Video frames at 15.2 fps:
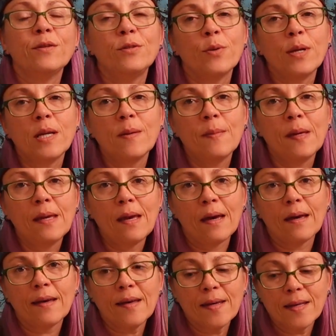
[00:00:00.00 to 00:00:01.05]
joining me
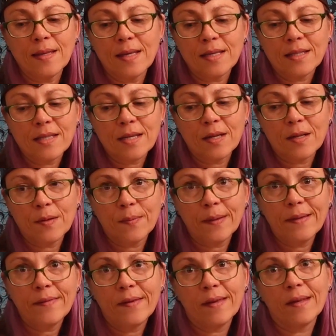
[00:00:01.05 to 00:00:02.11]
on this little
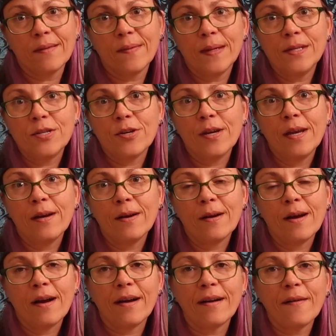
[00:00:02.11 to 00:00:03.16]
weaving adventure
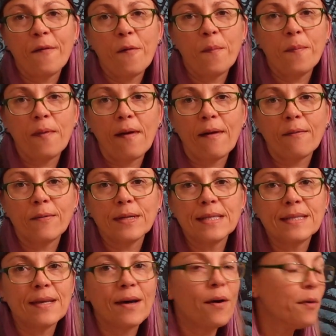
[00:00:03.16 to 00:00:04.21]
here. I hope that
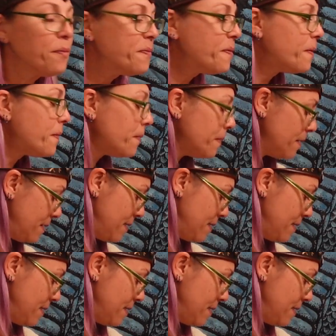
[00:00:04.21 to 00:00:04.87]
was helpful.